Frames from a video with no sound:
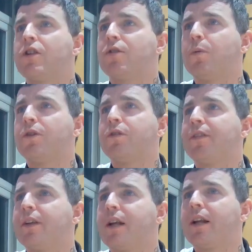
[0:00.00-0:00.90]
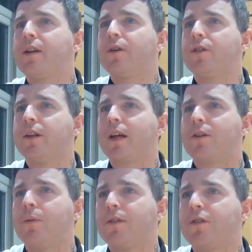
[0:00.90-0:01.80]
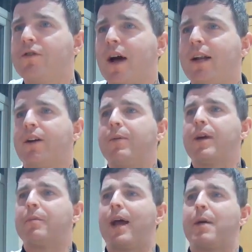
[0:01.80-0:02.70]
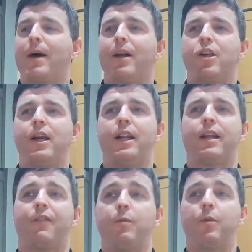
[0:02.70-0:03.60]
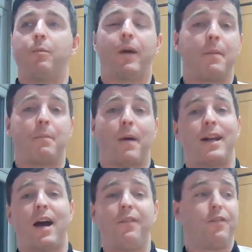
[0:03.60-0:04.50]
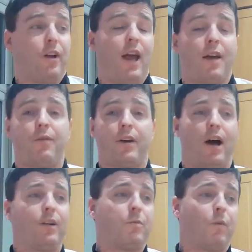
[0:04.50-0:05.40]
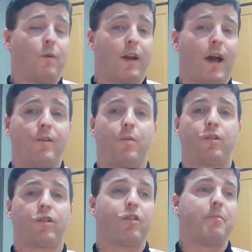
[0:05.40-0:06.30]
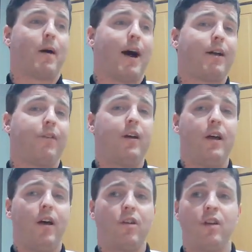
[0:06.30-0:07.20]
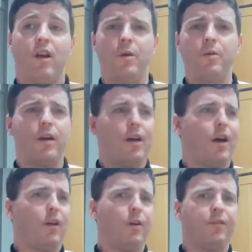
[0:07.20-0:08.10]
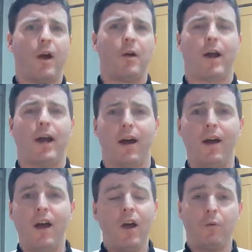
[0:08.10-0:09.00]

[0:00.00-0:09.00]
Just wondering if there's any news. That's the one of the thread. Agree with you, mate, about Genie. Definitely would bring him back. Now, if Wijnaldum wants to come back on loan, another no-brainer.